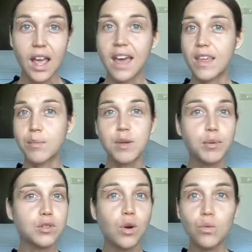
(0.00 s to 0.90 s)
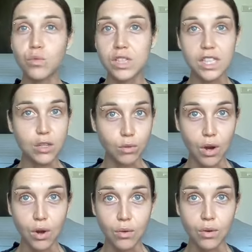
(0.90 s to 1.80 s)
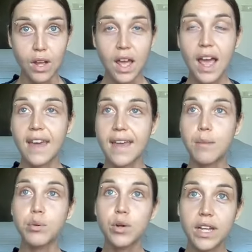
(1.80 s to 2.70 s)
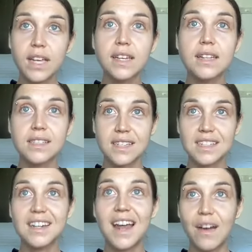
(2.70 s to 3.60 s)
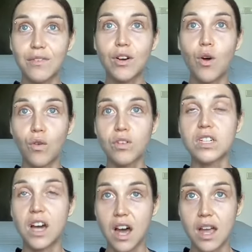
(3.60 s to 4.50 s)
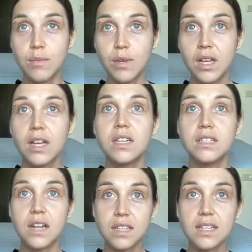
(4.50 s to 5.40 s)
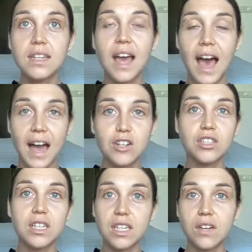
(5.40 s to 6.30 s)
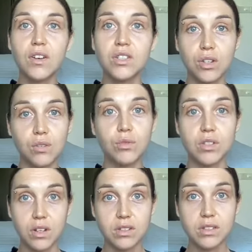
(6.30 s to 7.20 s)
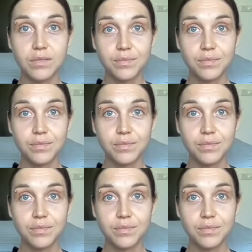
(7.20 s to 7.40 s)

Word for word: and that people don't really grow and that putting in consistent effort over time doesn't actually give us good results.